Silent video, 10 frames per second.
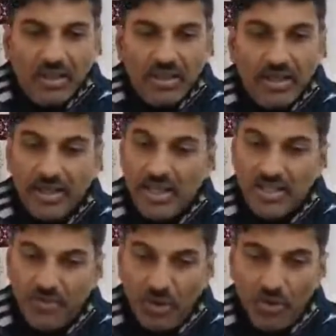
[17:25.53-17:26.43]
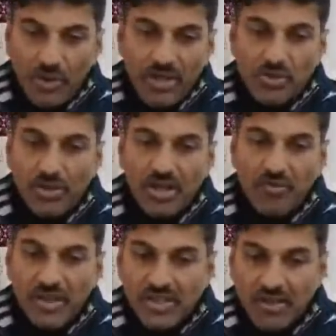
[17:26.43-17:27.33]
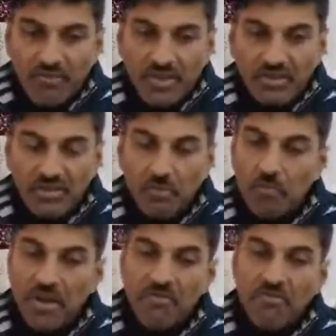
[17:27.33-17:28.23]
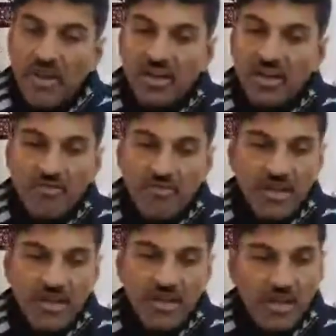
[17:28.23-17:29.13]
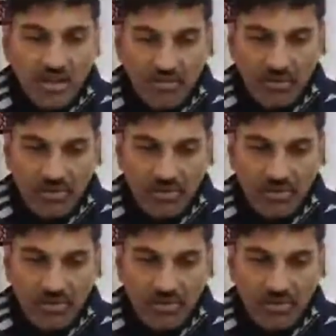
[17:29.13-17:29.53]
In case if you are looking to invest somewhere, be very, very careful.